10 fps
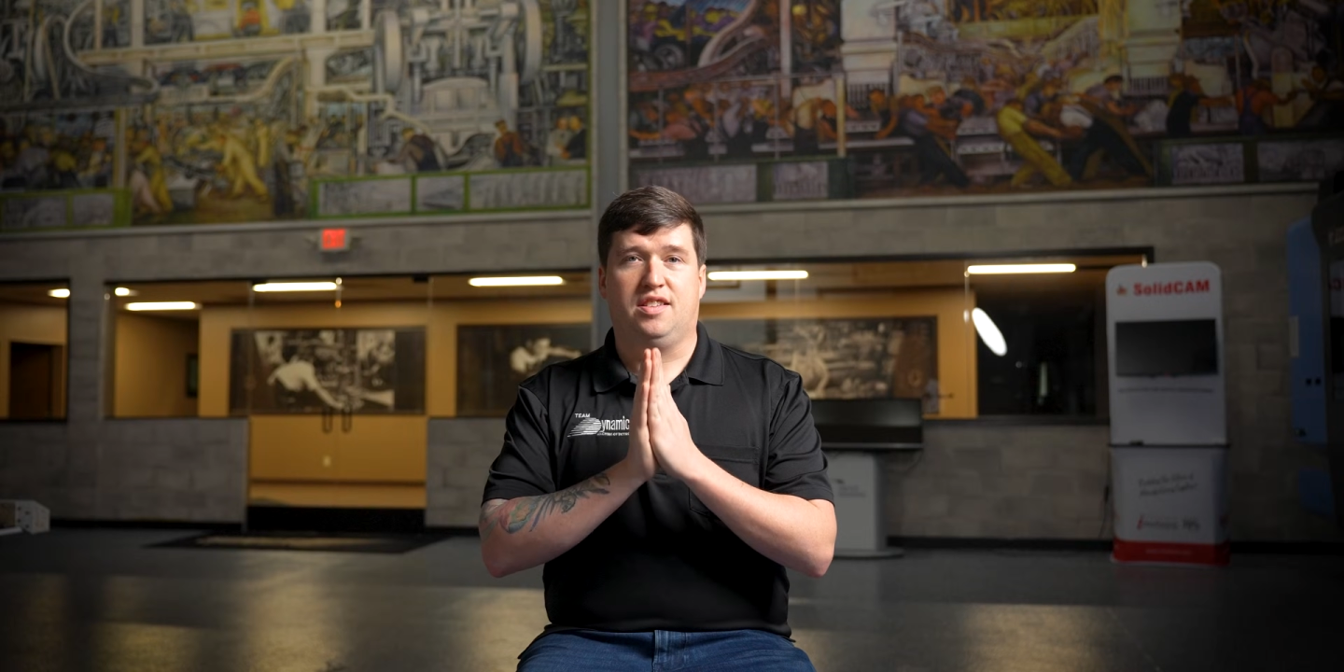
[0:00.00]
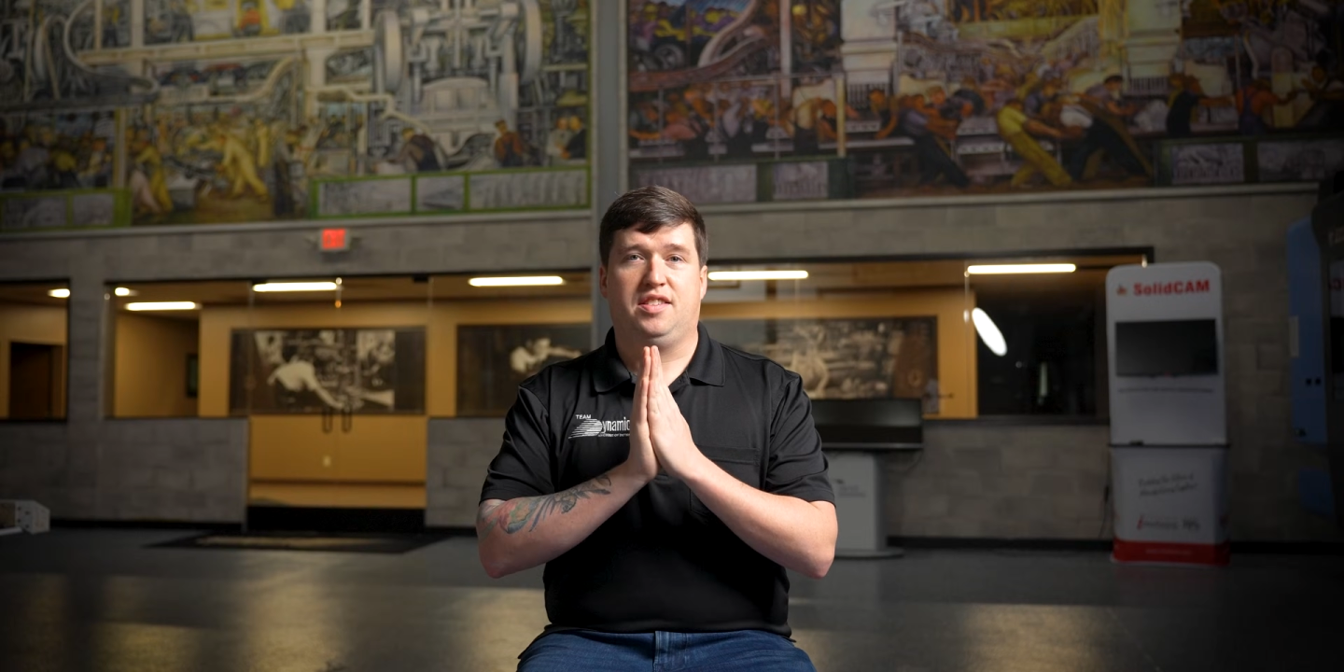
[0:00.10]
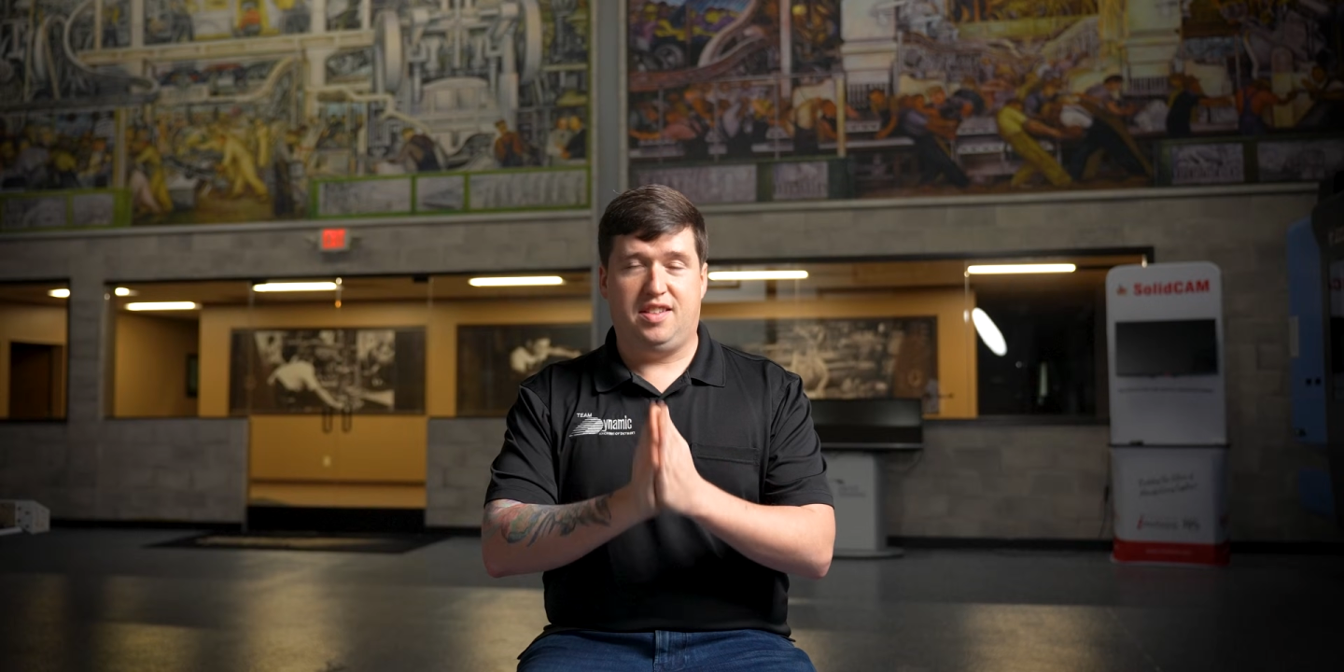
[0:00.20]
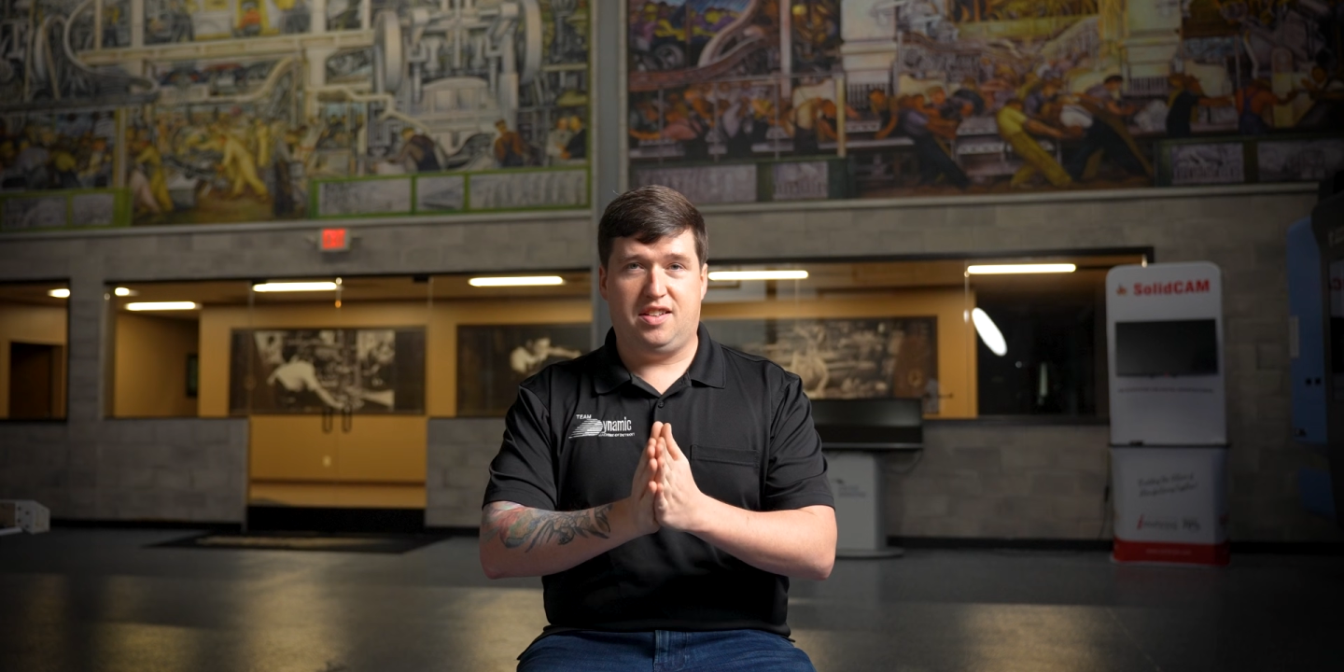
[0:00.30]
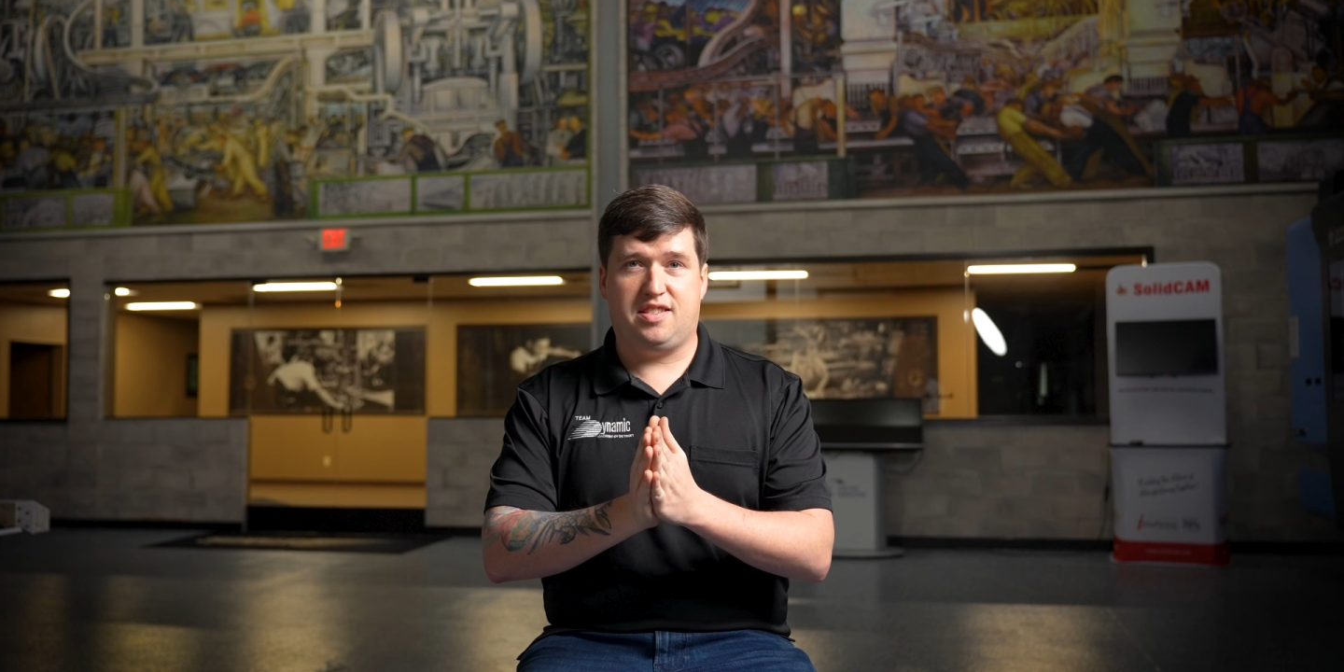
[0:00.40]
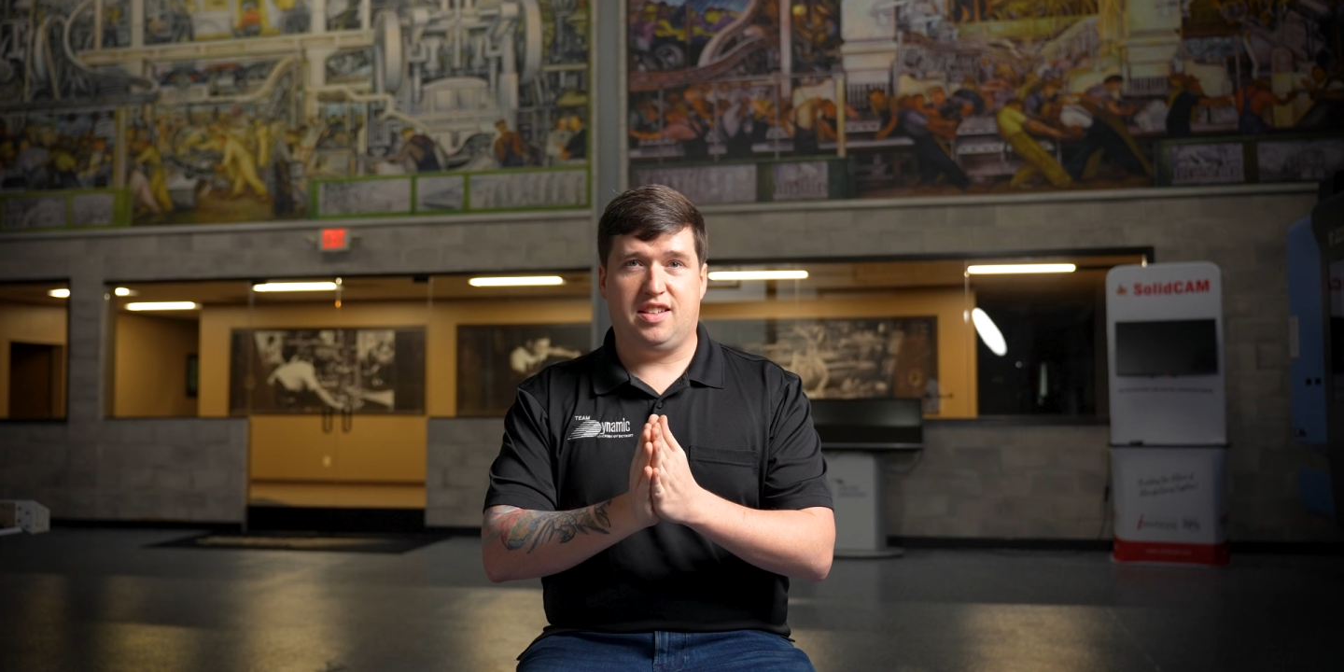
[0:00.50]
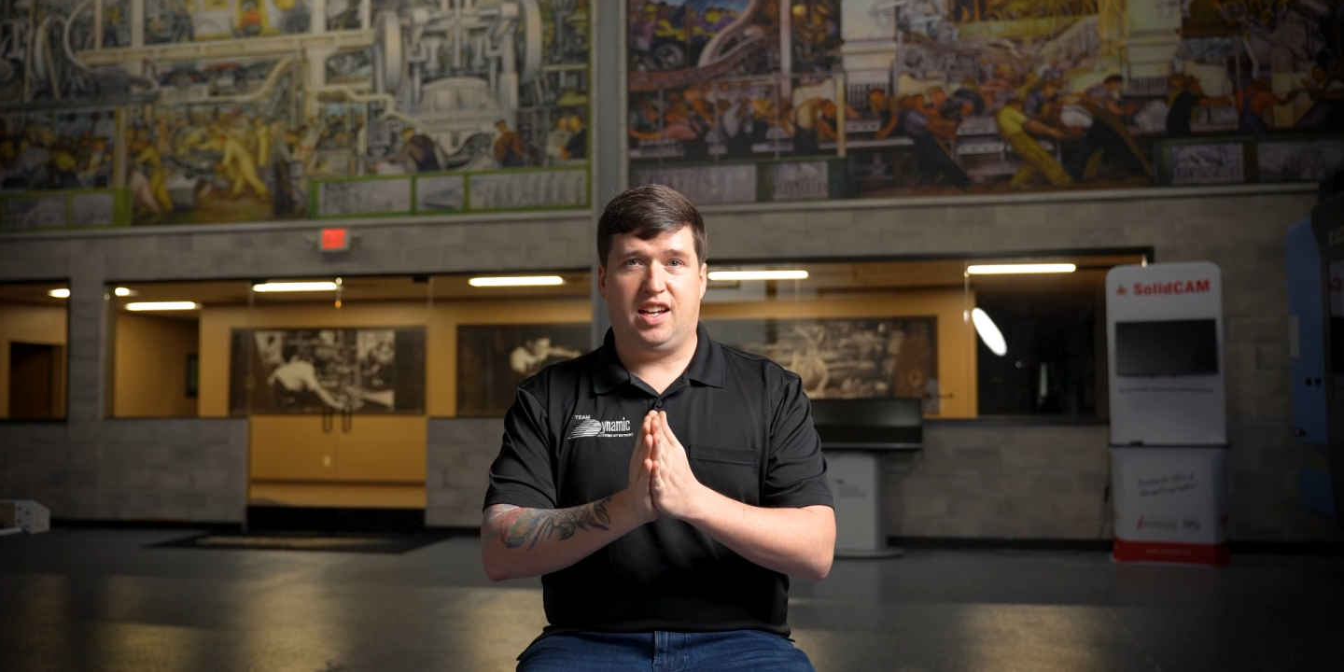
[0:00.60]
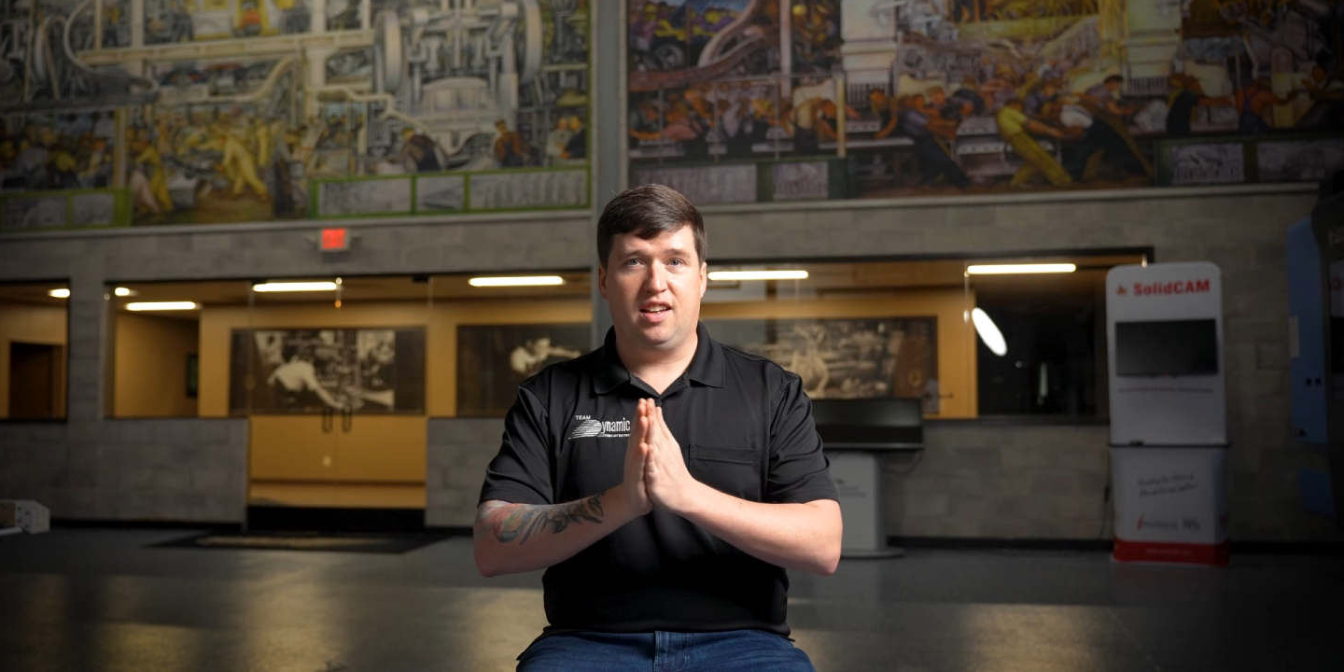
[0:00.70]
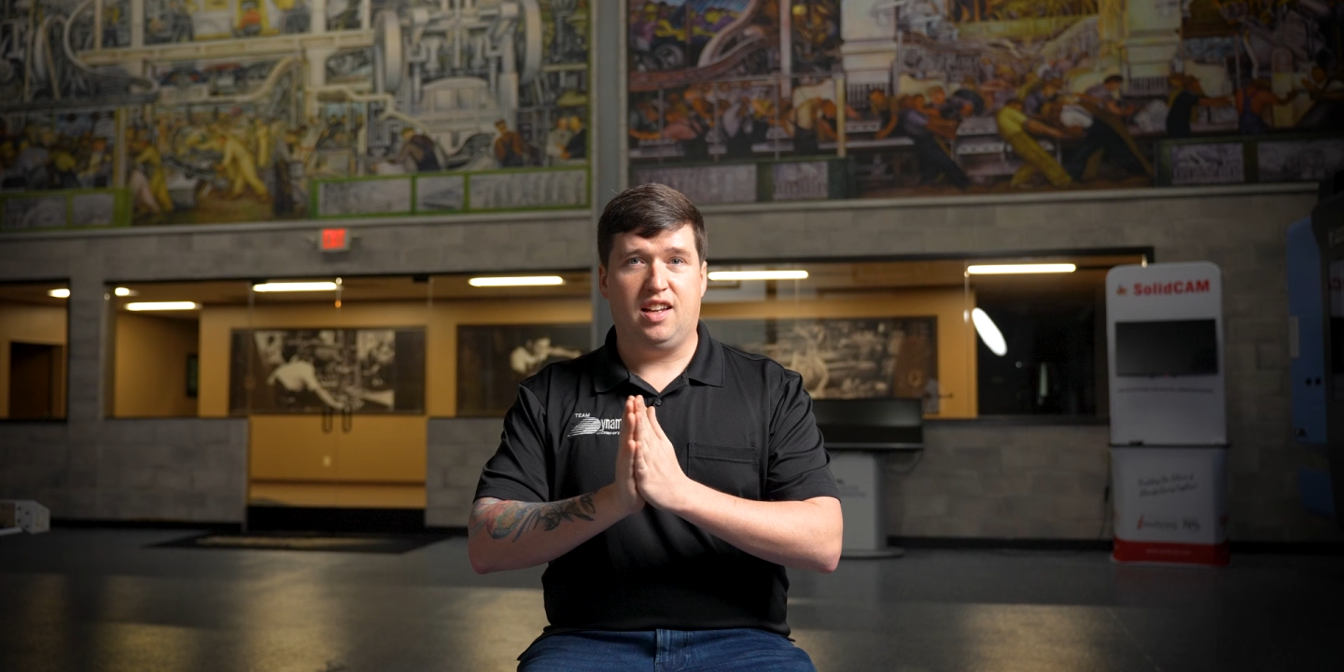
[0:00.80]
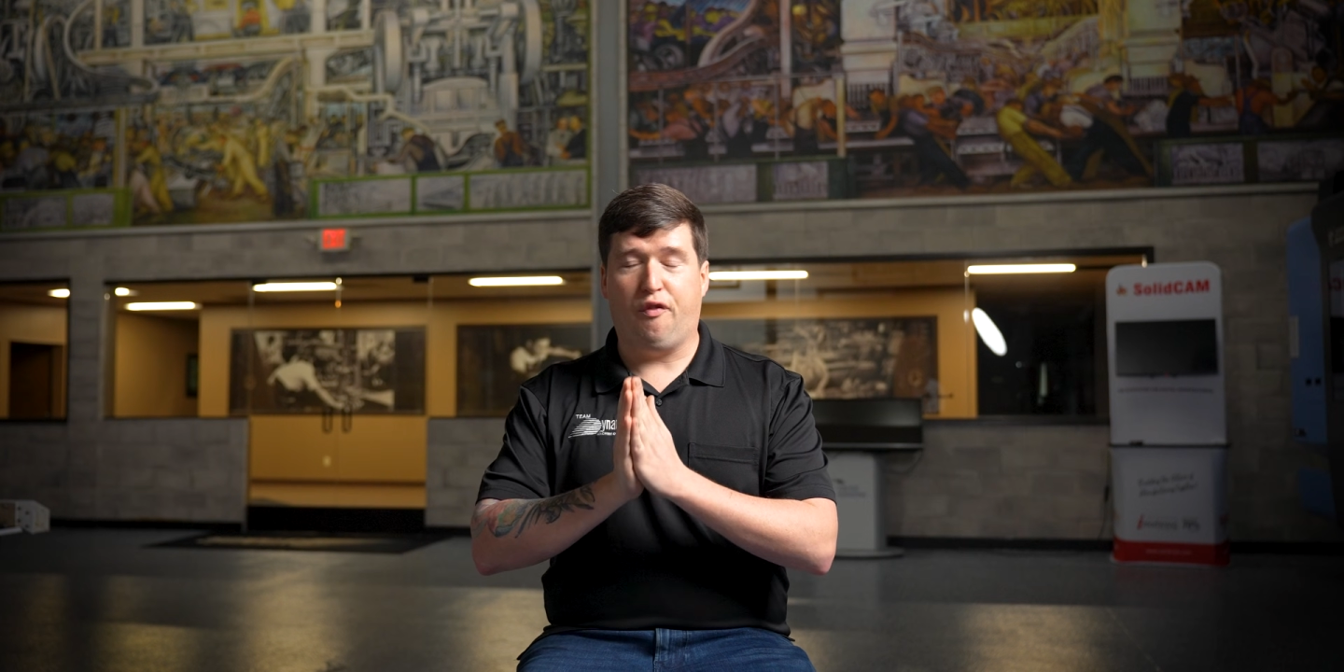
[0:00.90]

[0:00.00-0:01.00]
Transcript: Seriously,